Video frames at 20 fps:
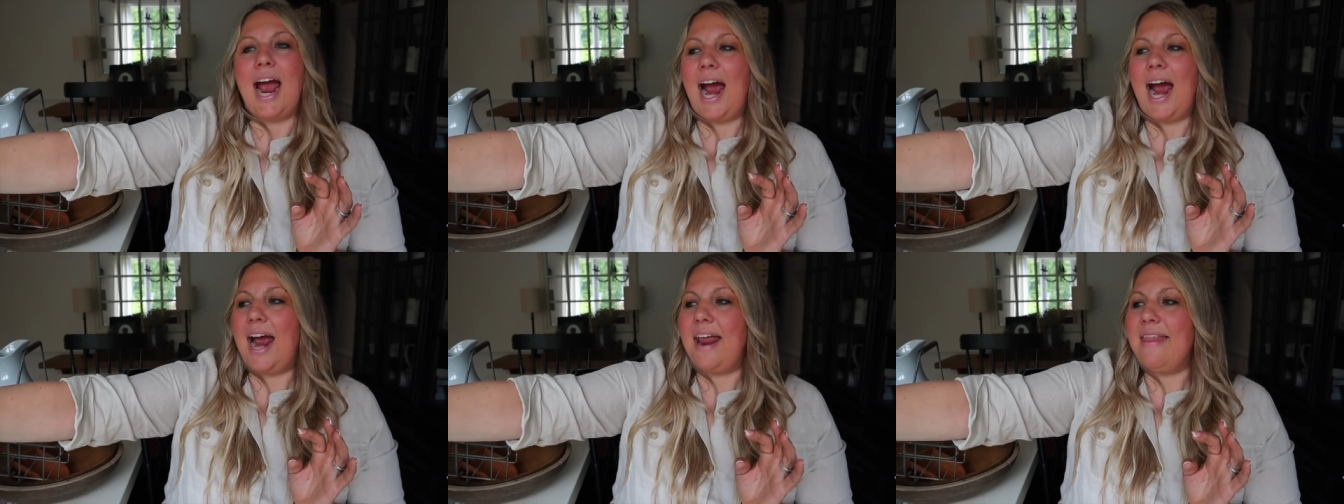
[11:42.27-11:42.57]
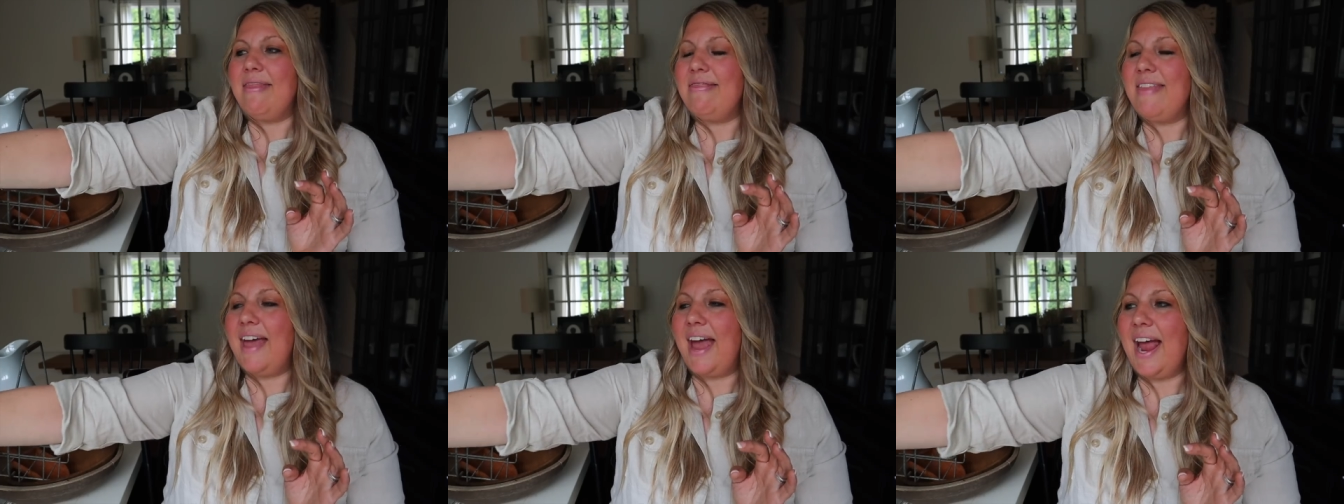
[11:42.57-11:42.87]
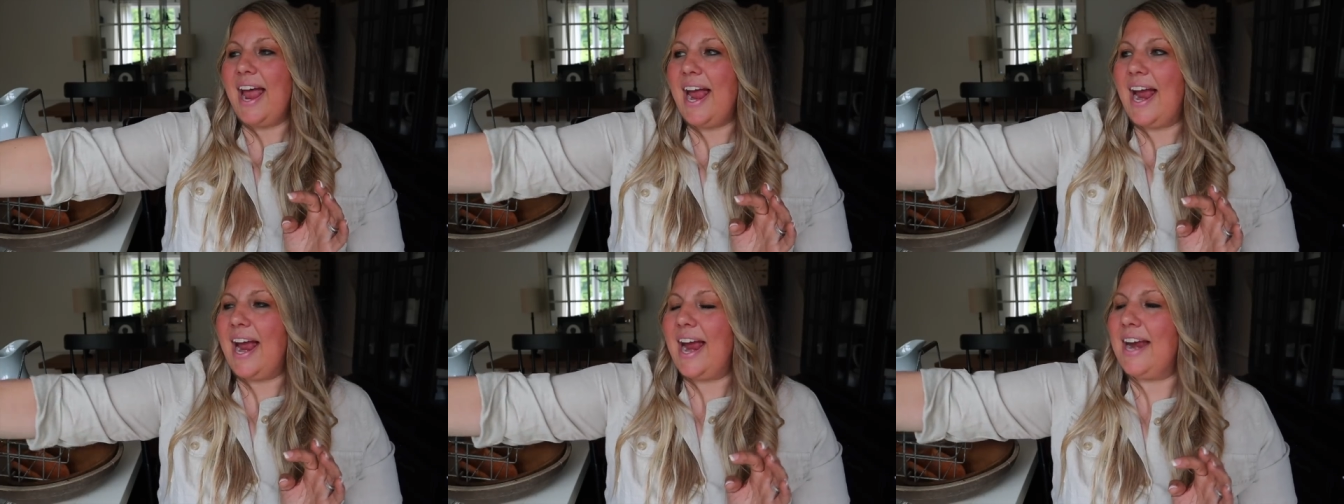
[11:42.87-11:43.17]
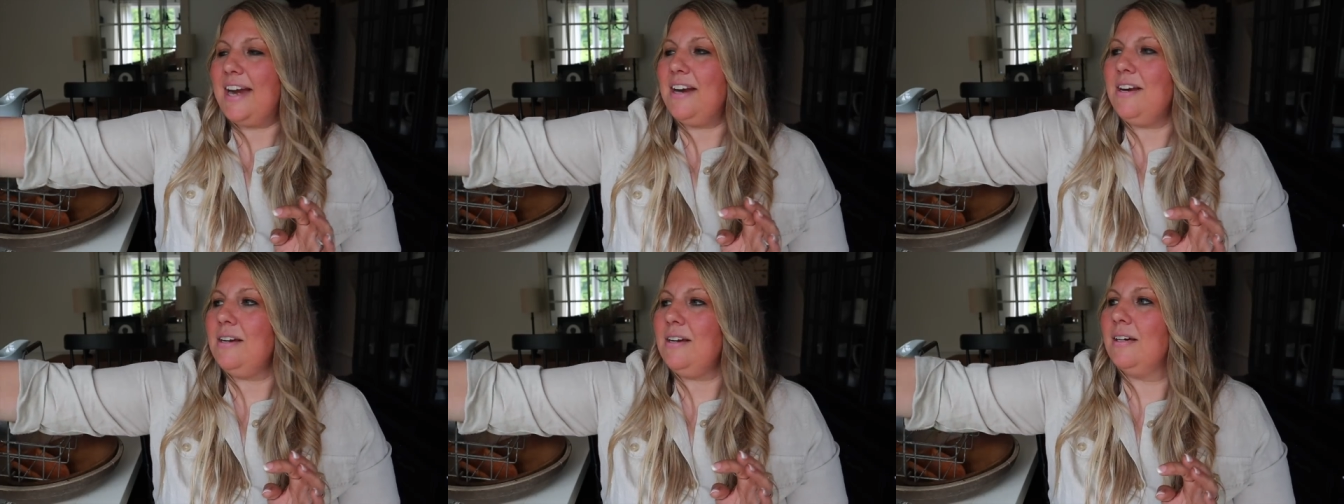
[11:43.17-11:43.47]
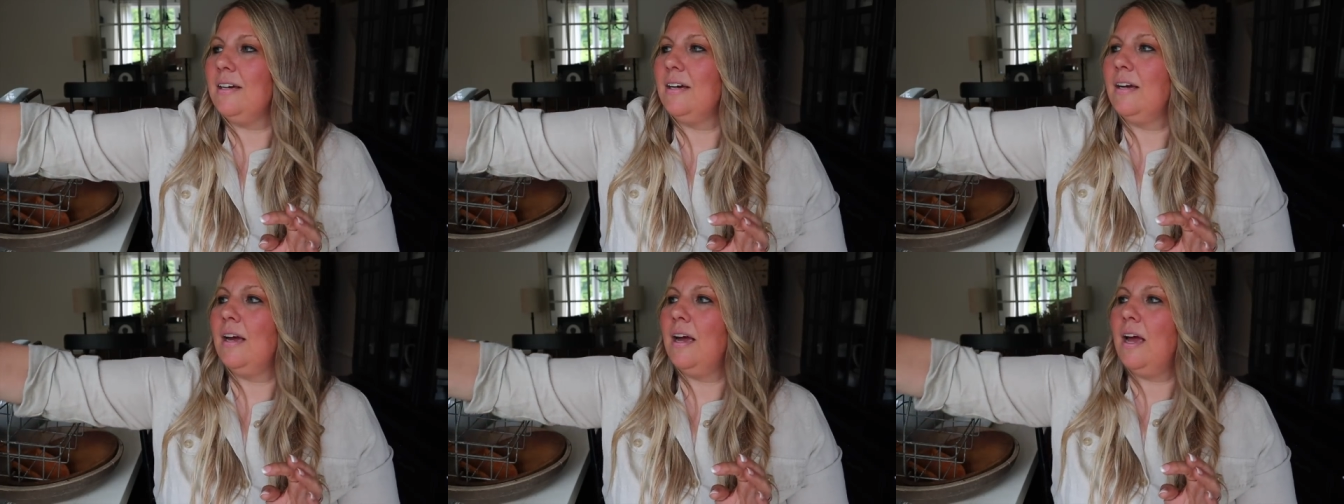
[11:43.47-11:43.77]
And then
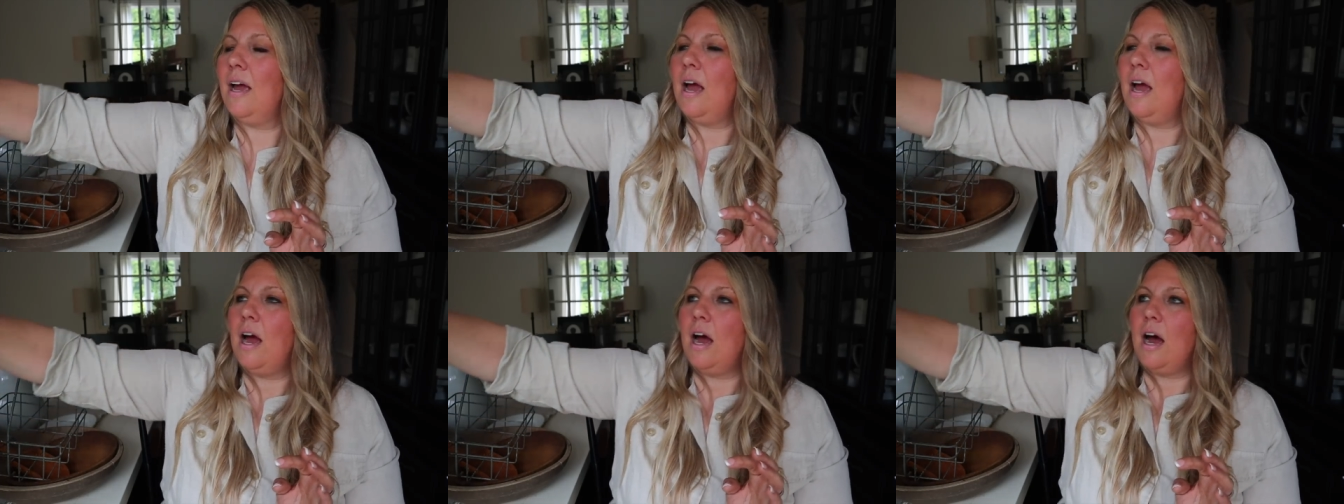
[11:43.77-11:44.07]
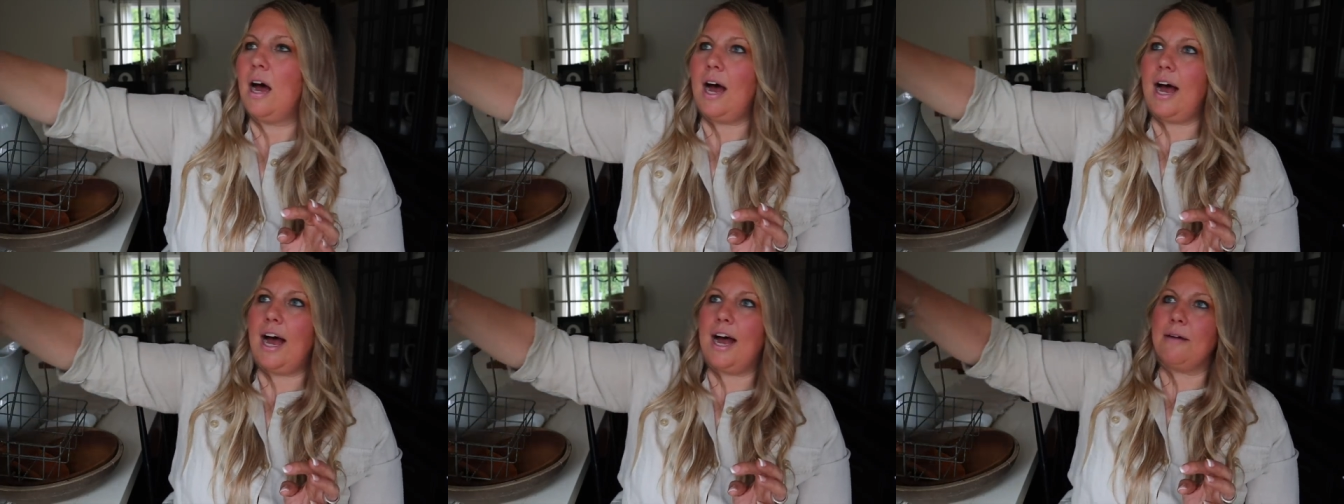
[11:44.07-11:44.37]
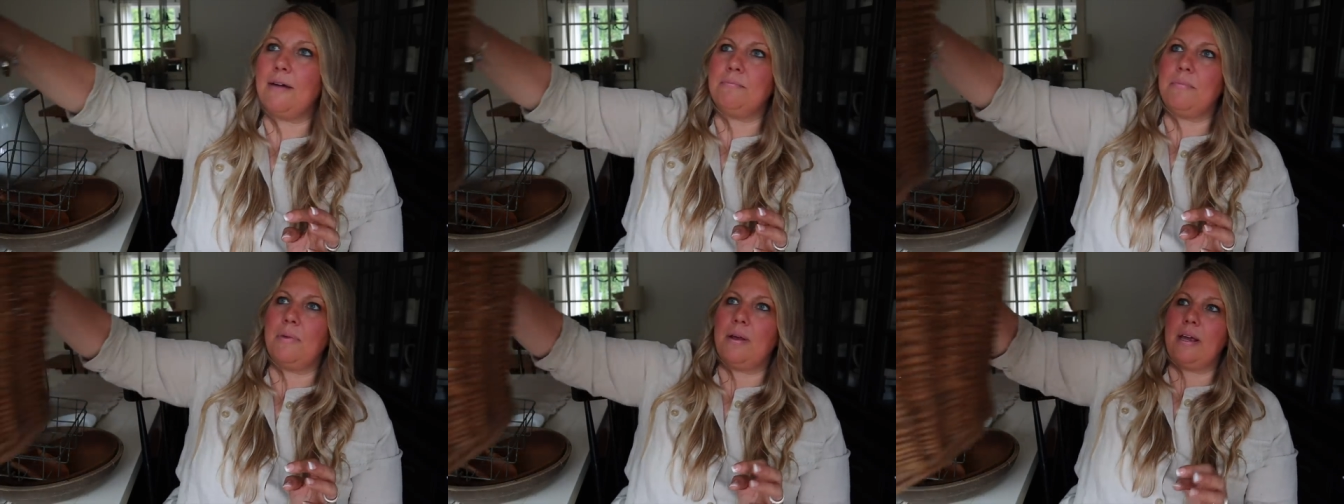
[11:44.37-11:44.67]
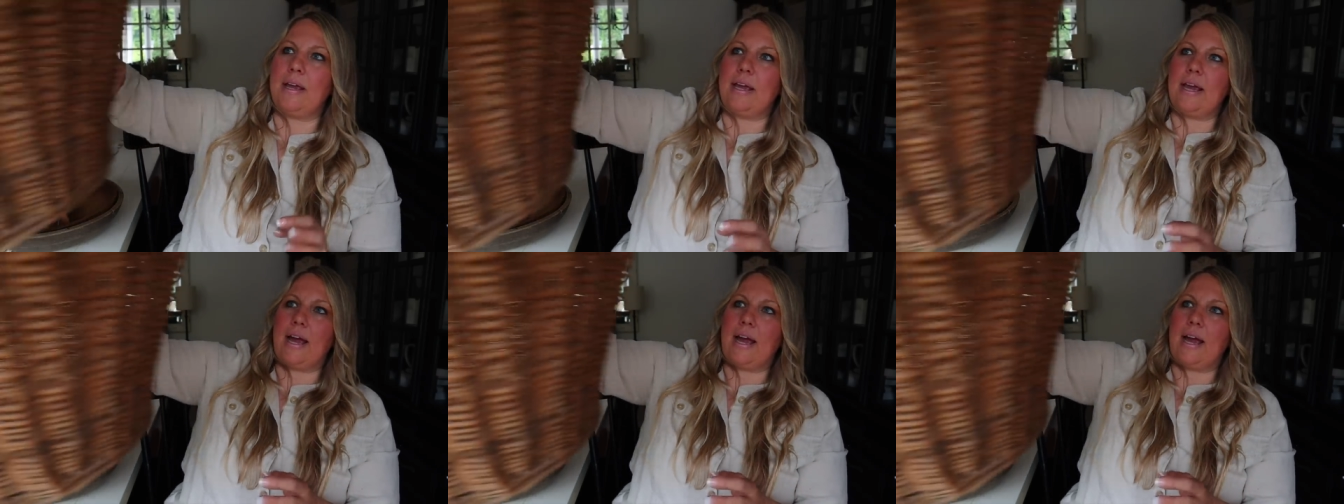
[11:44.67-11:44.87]
um,